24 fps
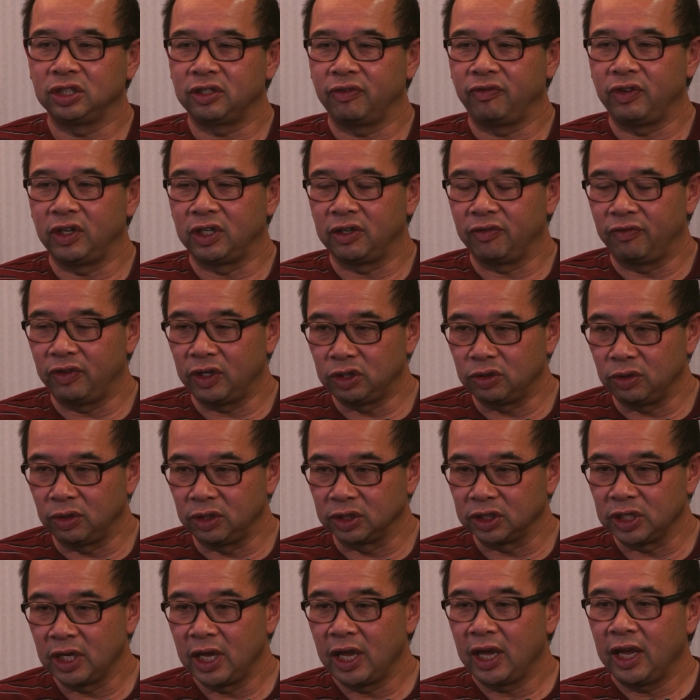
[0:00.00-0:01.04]
of
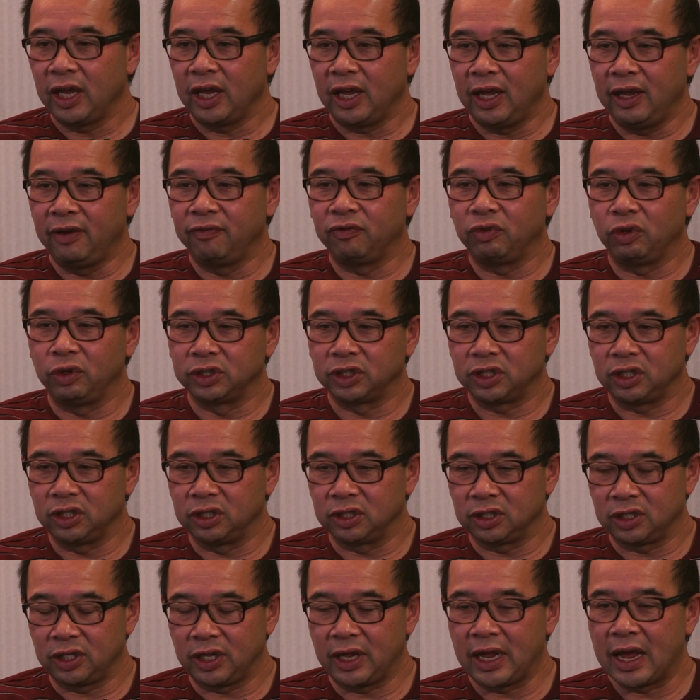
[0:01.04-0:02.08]
individuals
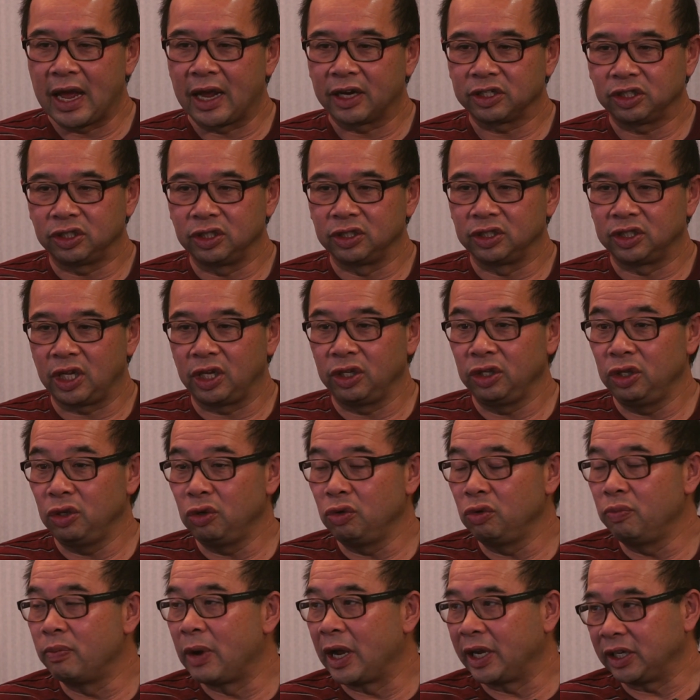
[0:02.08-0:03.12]
influences the actions that
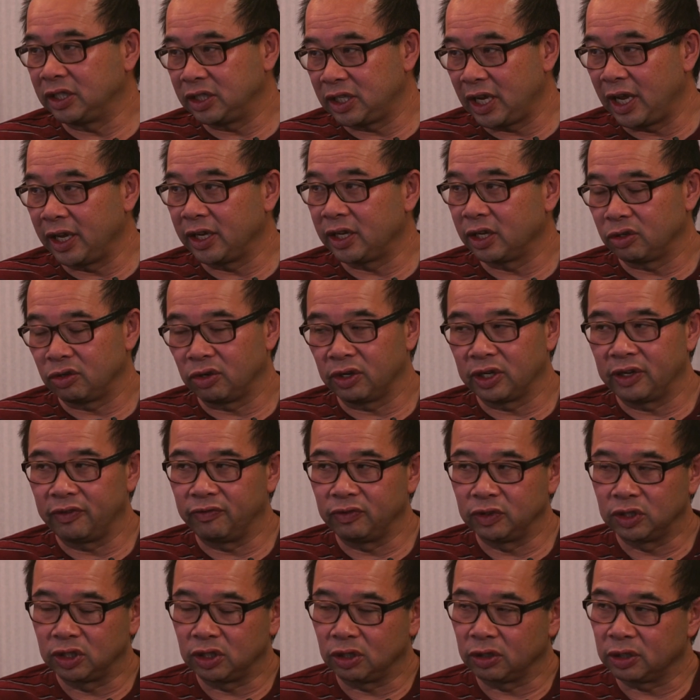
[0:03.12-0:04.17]
you might take under a
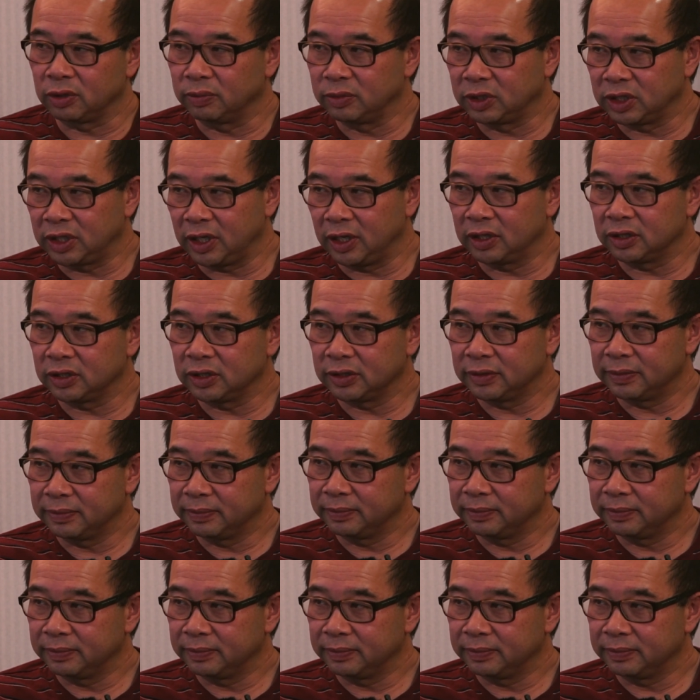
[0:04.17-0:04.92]
given circumstance.